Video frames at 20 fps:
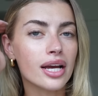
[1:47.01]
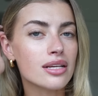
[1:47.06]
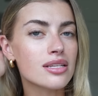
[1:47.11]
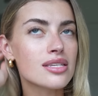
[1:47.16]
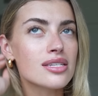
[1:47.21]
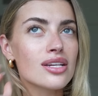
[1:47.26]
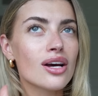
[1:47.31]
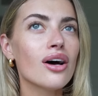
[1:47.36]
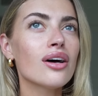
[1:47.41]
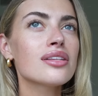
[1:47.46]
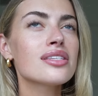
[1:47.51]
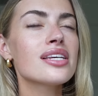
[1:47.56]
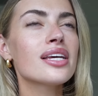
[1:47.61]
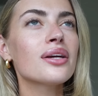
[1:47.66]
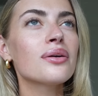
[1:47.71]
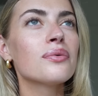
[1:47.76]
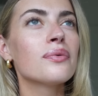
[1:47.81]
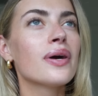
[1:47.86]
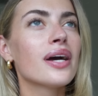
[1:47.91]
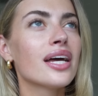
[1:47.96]

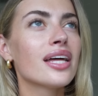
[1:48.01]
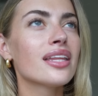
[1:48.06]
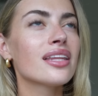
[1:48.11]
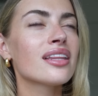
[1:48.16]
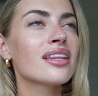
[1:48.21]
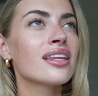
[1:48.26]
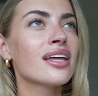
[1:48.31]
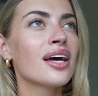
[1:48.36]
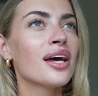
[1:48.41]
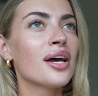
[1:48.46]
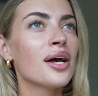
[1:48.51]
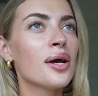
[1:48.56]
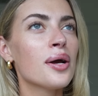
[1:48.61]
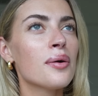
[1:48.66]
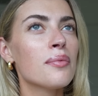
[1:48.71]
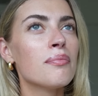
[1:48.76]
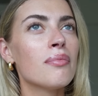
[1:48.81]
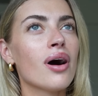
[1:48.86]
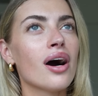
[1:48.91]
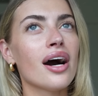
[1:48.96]
starting with
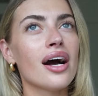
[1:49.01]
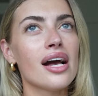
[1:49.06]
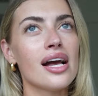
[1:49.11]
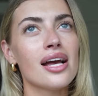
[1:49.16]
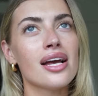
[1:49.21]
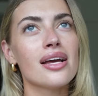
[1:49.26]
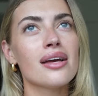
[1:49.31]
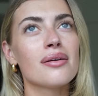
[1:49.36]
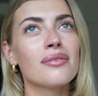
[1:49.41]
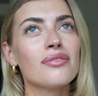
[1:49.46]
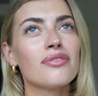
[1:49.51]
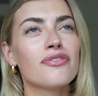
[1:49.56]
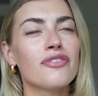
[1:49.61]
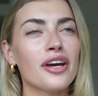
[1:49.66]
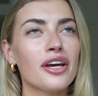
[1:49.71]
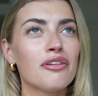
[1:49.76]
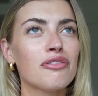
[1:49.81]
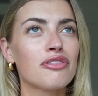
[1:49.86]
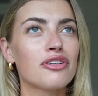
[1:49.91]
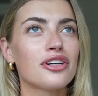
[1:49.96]
my
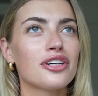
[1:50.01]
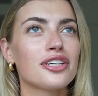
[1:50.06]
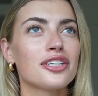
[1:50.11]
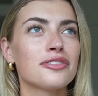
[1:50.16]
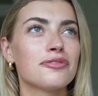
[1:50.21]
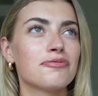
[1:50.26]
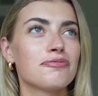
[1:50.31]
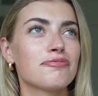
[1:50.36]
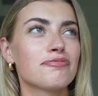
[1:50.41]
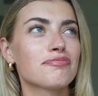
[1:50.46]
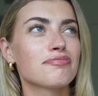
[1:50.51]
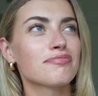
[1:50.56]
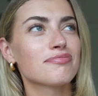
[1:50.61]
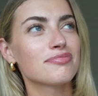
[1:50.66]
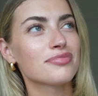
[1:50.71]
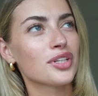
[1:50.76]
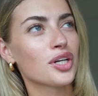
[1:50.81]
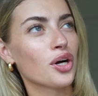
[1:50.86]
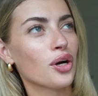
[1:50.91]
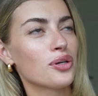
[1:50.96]
favorite
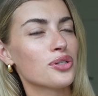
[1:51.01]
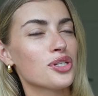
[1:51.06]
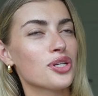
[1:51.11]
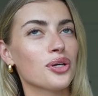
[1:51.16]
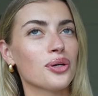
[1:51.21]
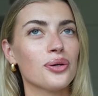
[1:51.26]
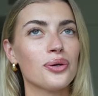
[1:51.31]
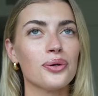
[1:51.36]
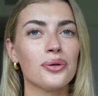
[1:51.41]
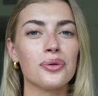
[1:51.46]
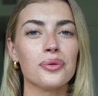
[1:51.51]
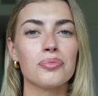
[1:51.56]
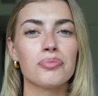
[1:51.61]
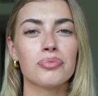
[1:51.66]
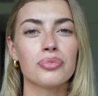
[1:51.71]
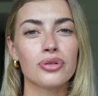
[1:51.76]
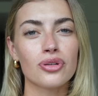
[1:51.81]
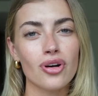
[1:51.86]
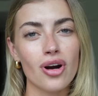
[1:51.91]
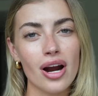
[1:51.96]
go-to
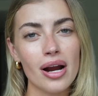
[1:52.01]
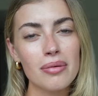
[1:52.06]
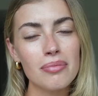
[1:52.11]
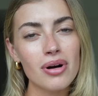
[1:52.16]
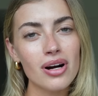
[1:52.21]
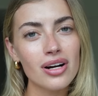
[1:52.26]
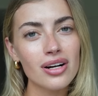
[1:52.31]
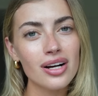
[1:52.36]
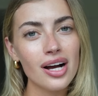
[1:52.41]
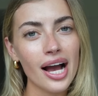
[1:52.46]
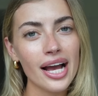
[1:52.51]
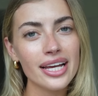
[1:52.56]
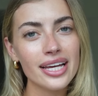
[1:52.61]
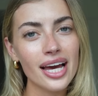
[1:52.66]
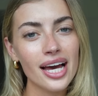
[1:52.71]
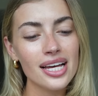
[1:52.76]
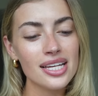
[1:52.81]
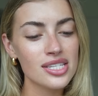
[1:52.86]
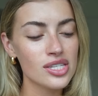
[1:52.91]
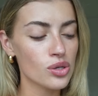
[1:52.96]
primer, I
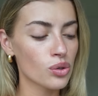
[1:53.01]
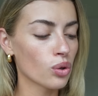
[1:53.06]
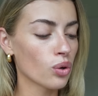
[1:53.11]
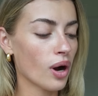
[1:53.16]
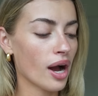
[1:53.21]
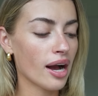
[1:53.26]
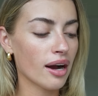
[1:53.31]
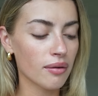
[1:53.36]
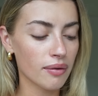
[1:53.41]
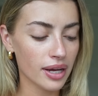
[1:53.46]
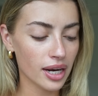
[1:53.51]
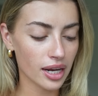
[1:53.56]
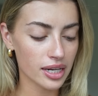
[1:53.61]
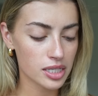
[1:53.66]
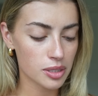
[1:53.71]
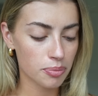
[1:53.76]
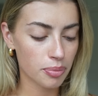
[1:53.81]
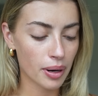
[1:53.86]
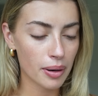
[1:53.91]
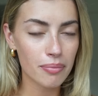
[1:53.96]
guess, or how I like to
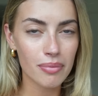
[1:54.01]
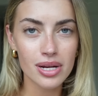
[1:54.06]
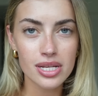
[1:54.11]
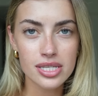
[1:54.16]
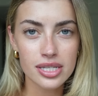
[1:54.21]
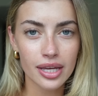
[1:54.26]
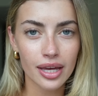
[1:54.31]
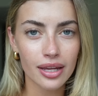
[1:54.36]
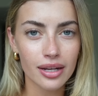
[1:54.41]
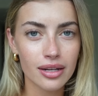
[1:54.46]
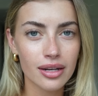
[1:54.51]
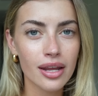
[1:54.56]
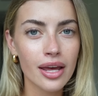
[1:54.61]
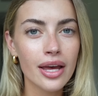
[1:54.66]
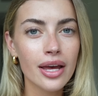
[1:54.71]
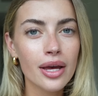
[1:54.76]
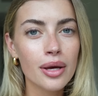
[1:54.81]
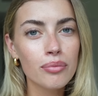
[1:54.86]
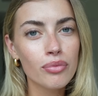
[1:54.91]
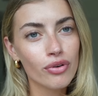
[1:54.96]
prep my skin
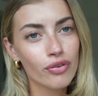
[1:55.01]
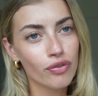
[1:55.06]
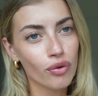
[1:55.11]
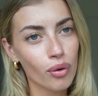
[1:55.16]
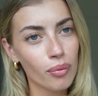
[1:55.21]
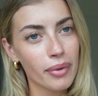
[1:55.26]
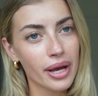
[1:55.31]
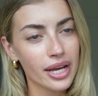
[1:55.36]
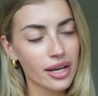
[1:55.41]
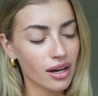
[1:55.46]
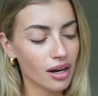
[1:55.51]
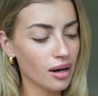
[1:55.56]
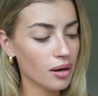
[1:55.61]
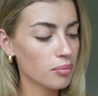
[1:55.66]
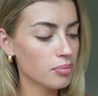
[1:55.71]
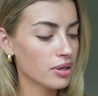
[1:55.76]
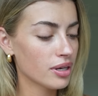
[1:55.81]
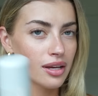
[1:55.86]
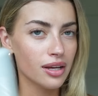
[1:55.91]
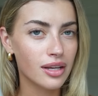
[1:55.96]
before
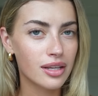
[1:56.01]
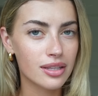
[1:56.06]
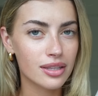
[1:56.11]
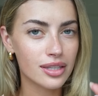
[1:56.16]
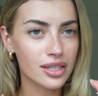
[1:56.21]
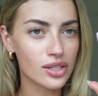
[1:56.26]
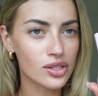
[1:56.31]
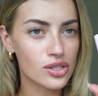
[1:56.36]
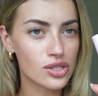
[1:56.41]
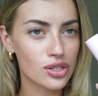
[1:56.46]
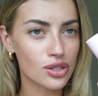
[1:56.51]
makeup. These